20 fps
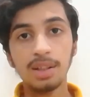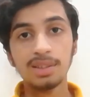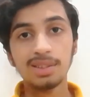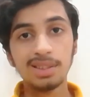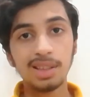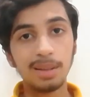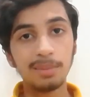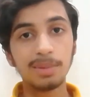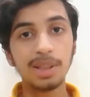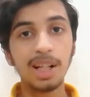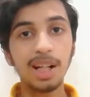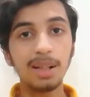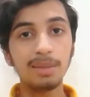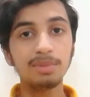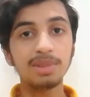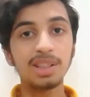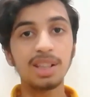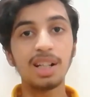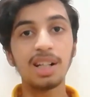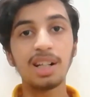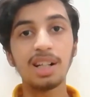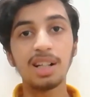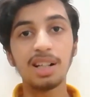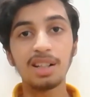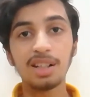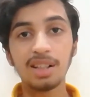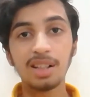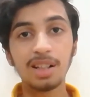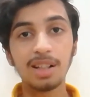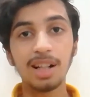Sometimes
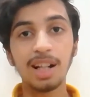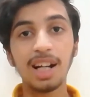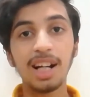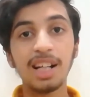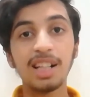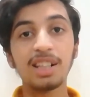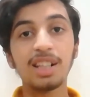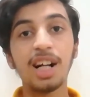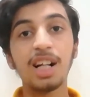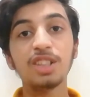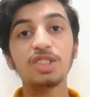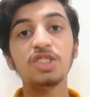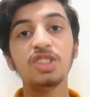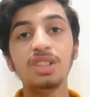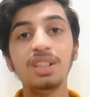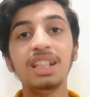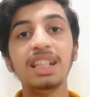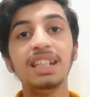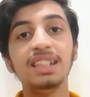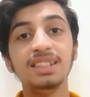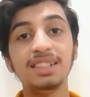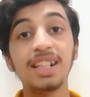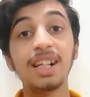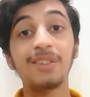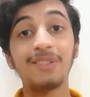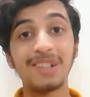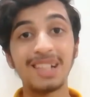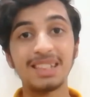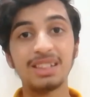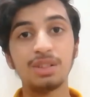a client also needs
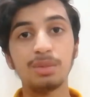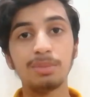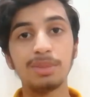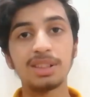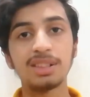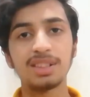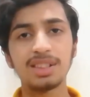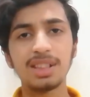a resume,